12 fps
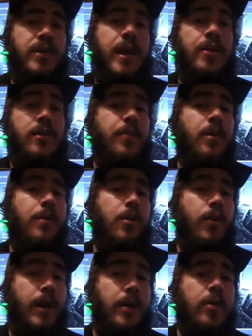I actually put them on
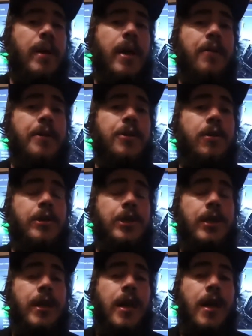a regular battery
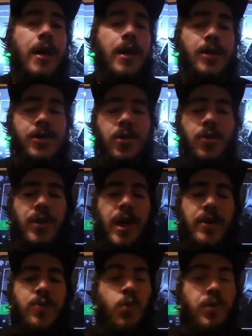charger. So
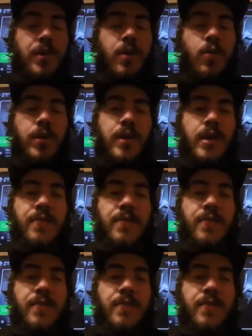that is one thing with it.